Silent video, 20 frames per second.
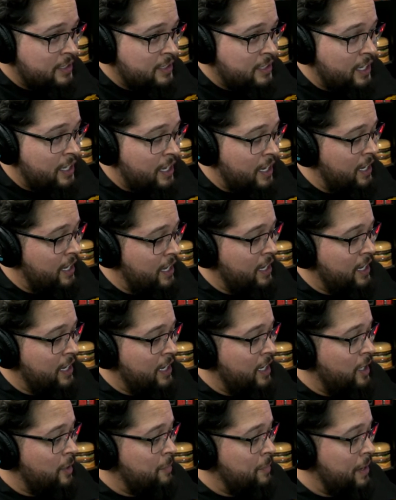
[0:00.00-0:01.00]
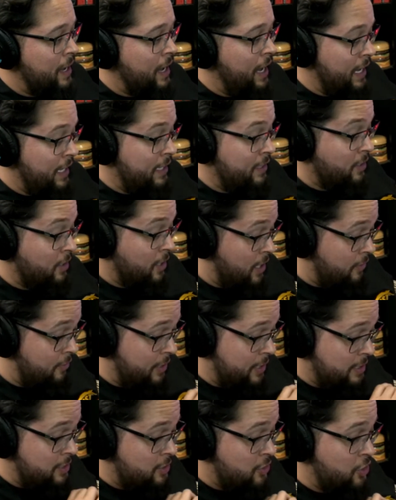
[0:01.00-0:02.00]
I love
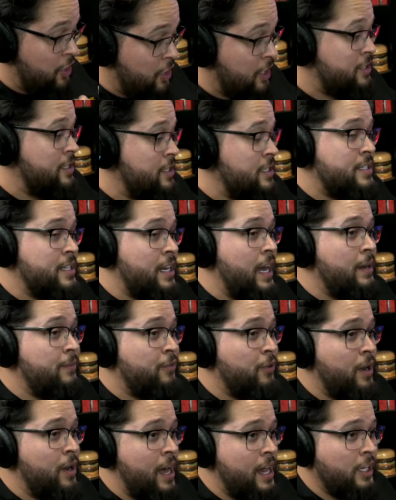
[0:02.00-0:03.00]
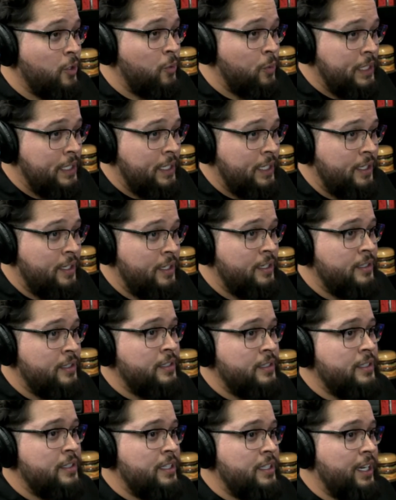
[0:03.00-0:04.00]
it. Just in time for Halloween.
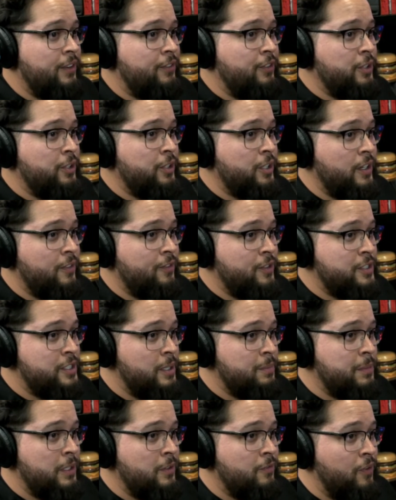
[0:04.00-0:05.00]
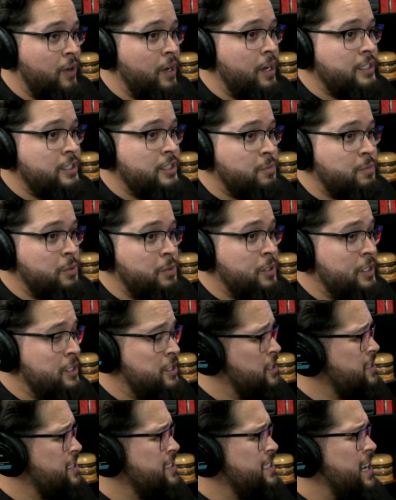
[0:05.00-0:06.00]
If you're looking for something fun, spooky,
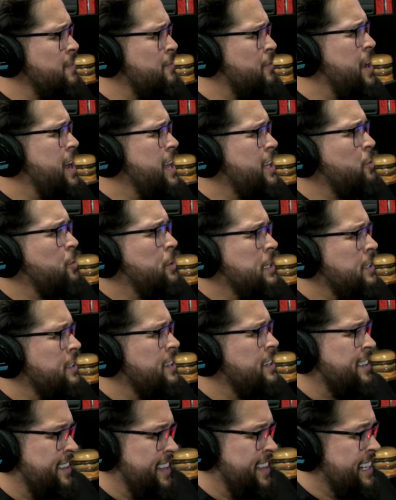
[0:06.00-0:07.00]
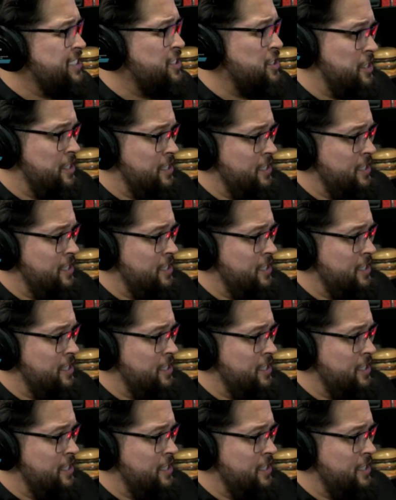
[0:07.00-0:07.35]
just in time for Halloween in an election year.